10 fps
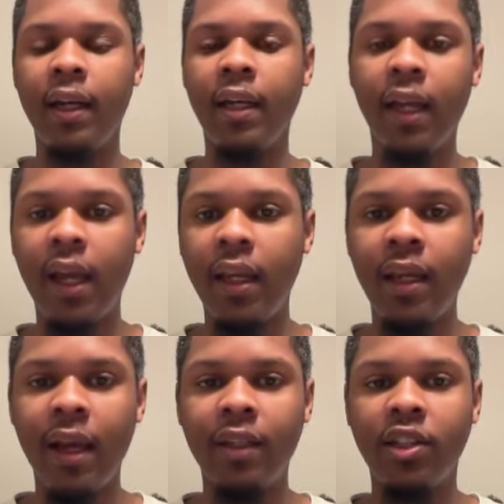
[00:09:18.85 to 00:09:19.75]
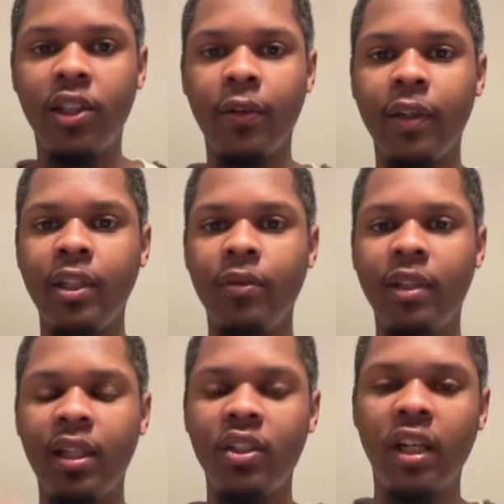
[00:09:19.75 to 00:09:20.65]
in the indiana series we've
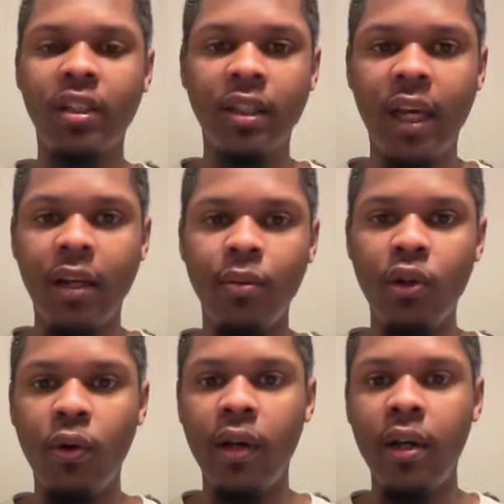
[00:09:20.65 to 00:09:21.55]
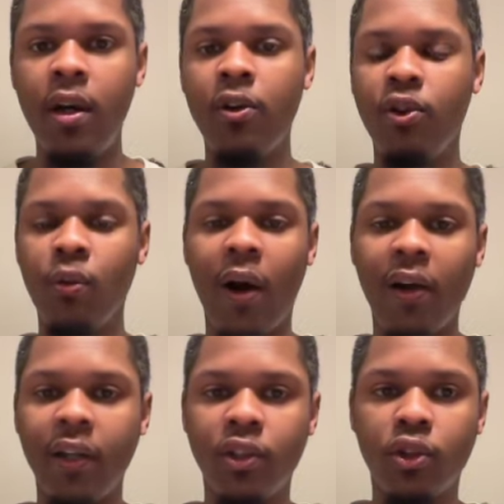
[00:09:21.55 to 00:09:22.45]
seen jayson tatum do it throughout
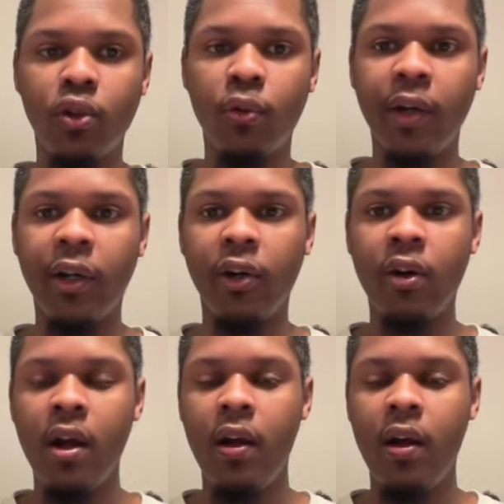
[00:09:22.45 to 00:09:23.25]
his career